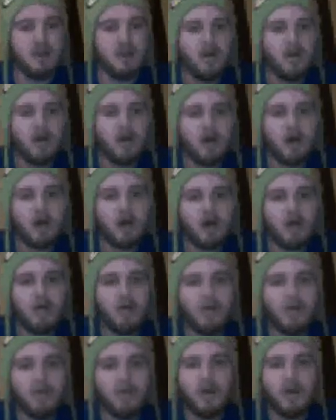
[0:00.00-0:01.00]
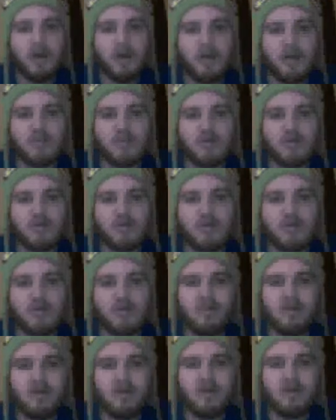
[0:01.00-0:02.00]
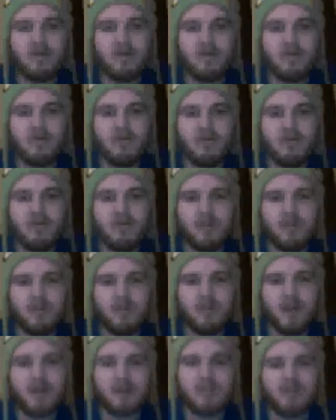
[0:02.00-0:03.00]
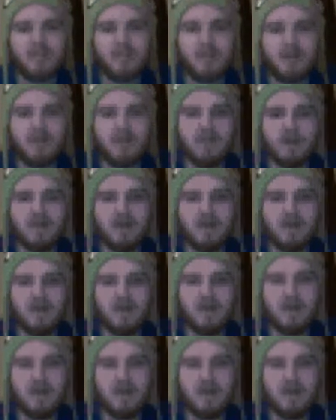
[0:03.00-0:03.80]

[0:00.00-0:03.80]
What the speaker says: Okay, so let me go back to the menu here.